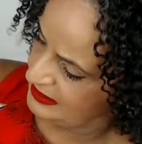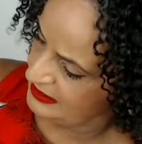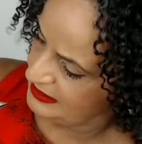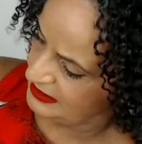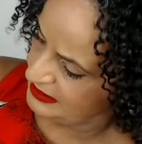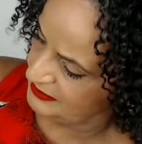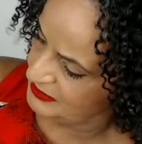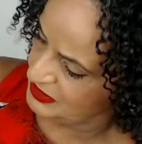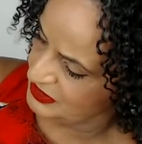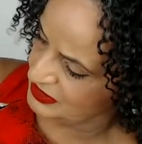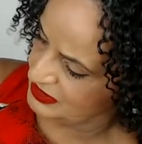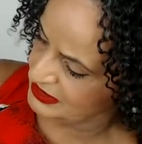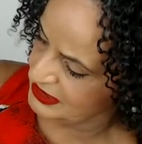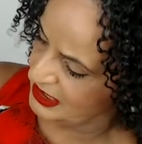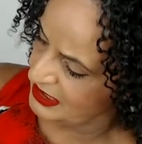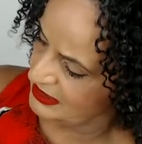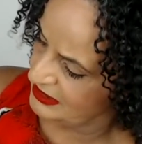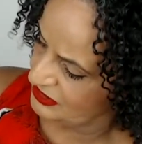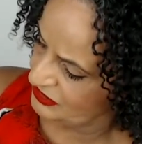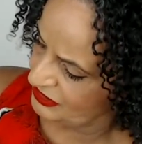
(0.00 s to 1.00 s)
Let me just
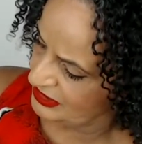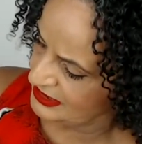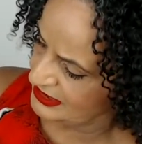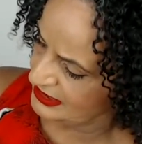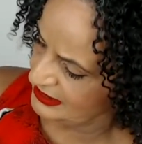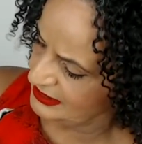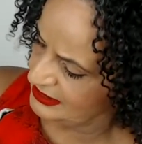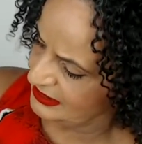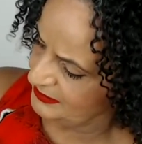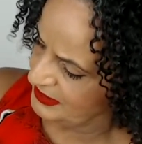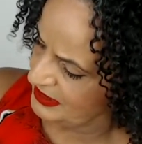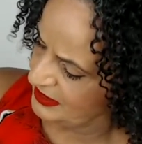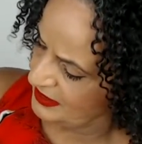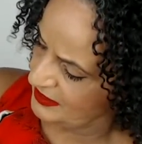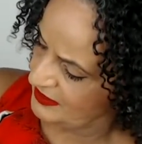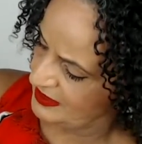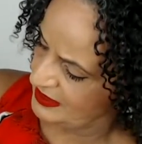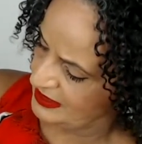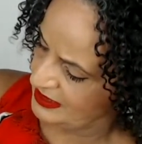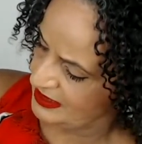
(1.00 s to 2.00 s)
get this right. It's a little bit
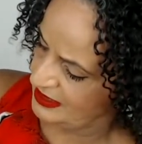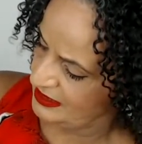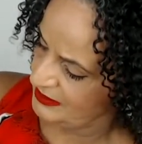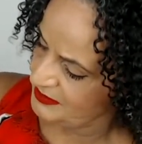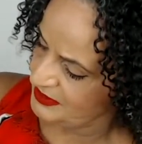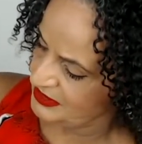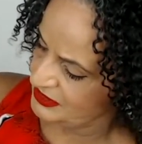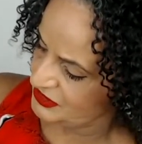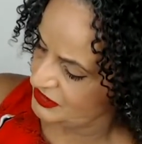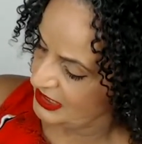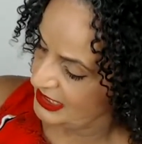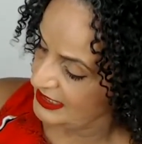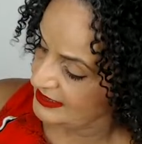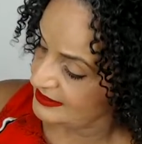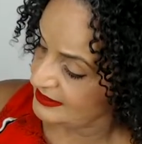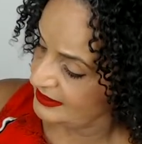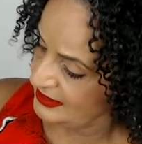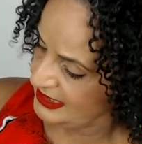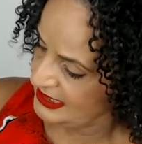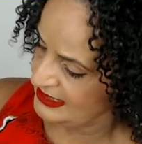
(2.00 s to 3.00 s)
thick here because she has
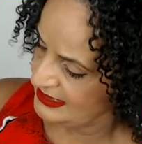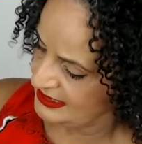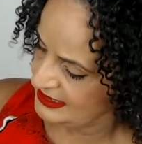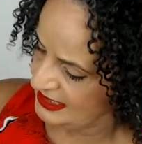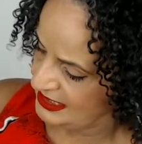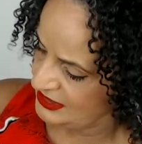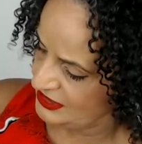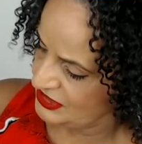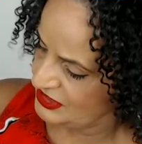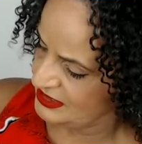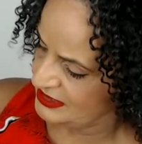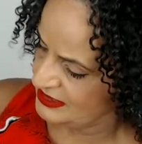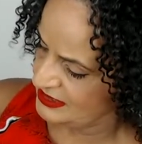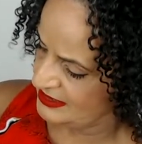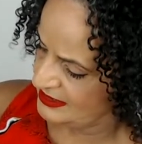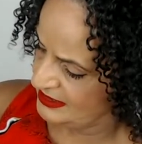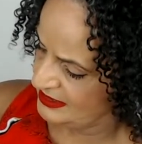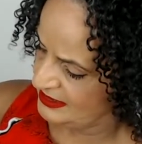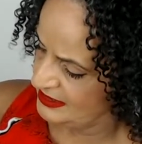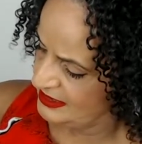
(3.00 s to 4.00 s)
got
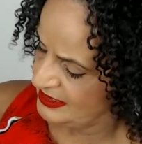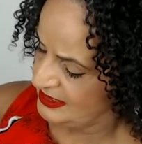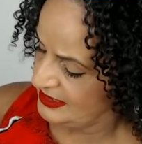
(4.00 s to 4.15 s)
extensions in.